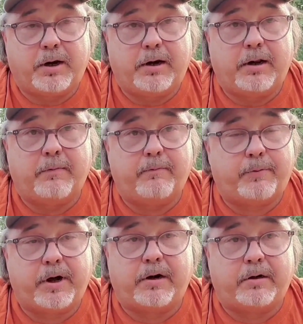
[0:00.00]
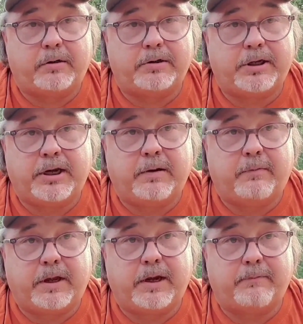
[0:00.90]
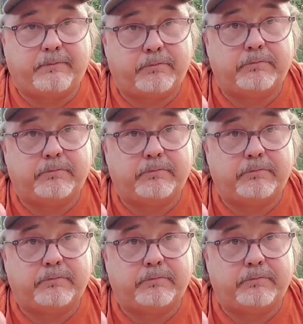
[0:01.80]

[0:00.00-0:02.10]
and the predators eat them like